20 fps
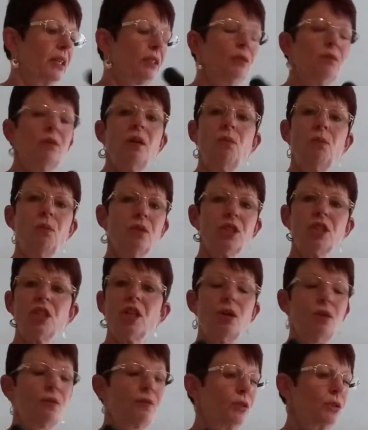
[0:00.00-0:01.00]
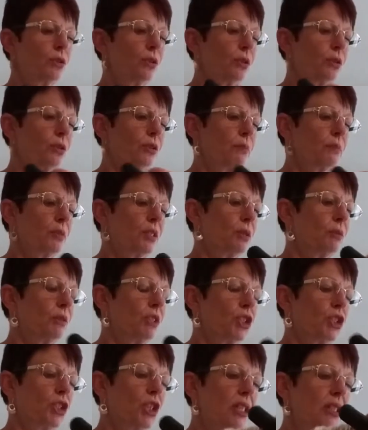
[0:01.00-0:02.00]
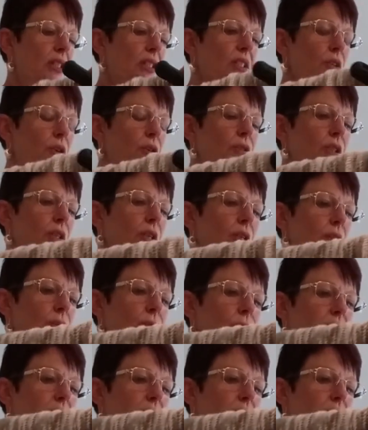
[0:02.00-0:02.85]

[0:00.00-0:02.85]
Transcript: You don't want to overcook them, so it's just on a low